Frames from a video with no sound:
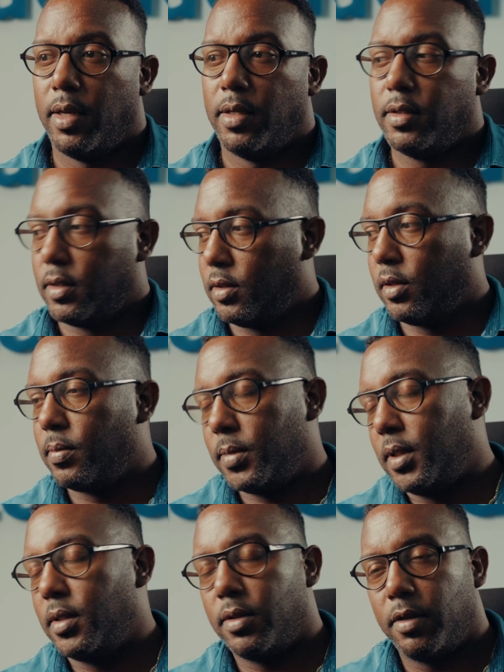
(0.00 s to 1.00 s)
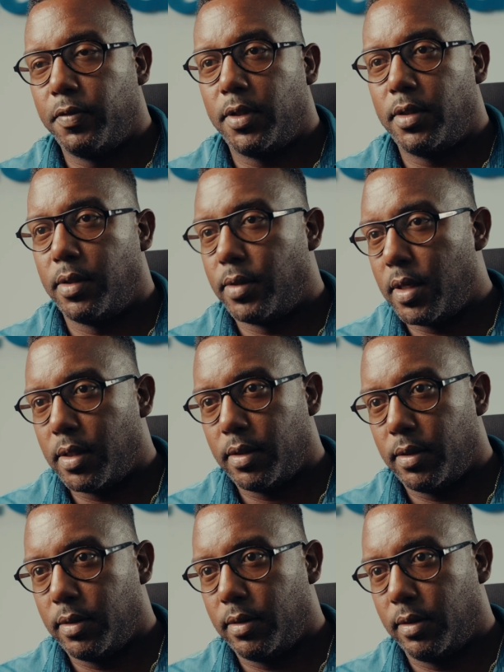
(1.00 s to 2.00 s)
So something is obviously wrong.
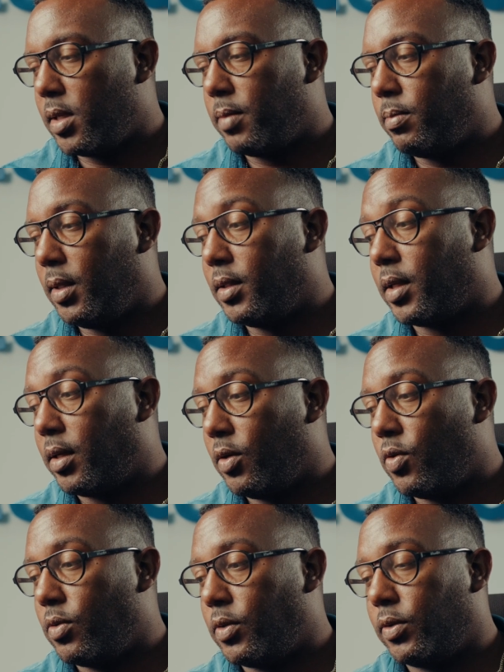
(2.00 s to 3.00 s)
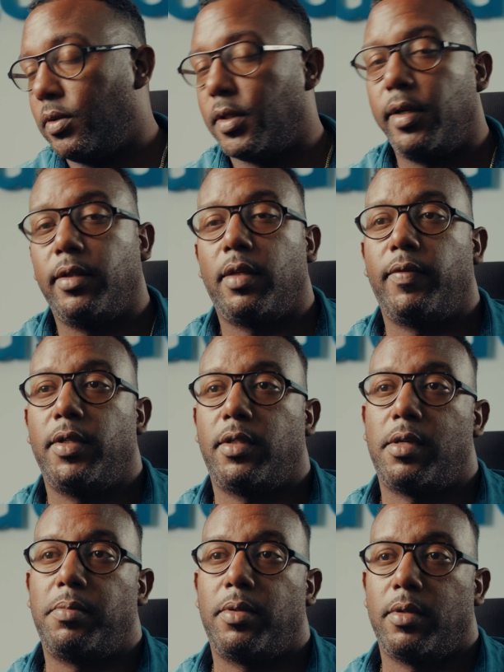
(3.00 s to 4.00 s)
It means that those social
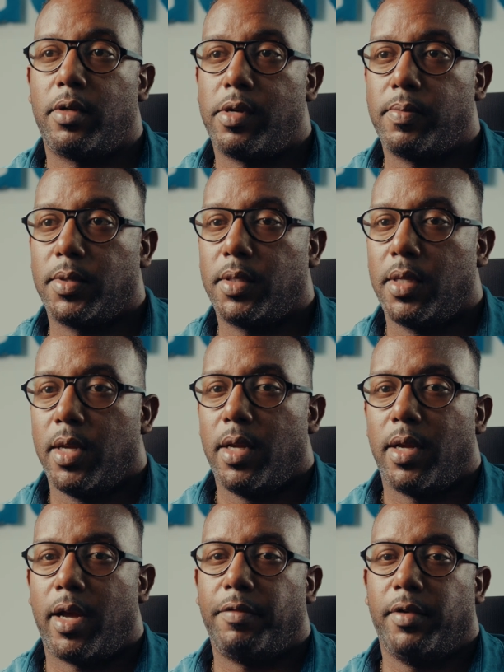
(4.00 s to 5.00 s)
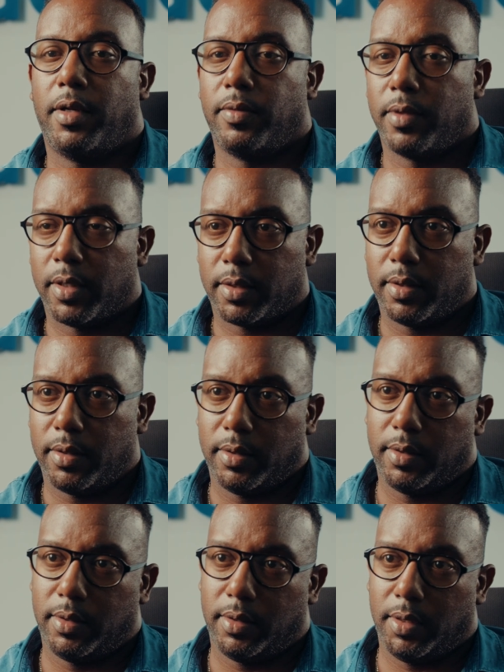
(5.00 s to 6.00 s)
intervention programs have not worked,
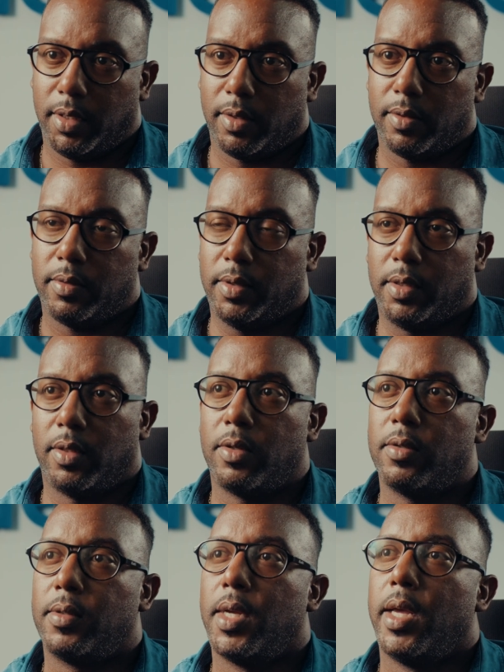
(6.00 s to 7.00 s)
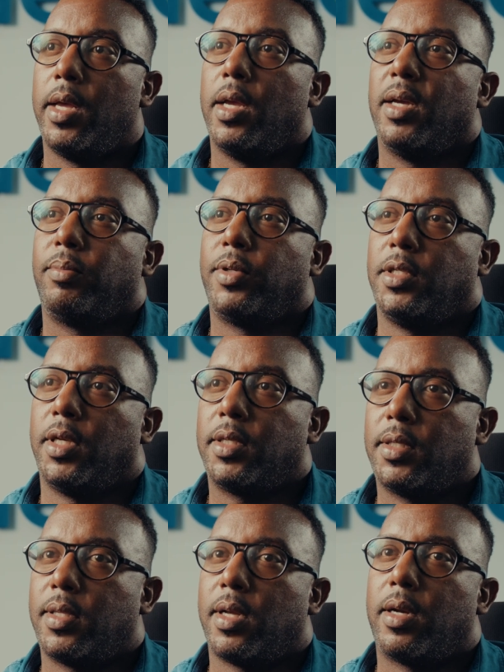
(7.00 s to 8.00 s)
So Project
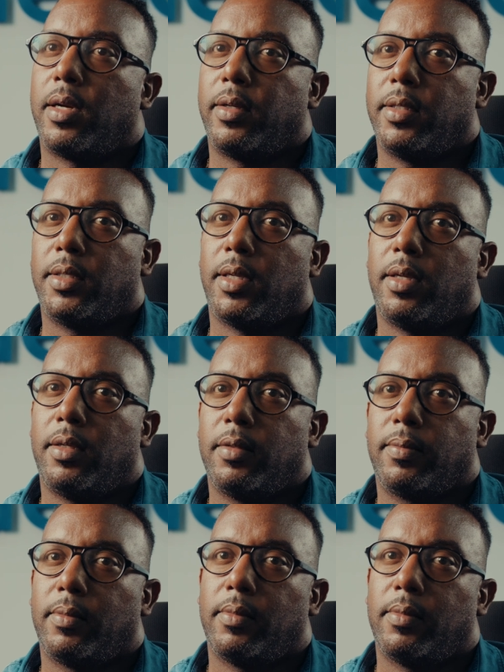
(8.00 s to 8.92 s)
Star is a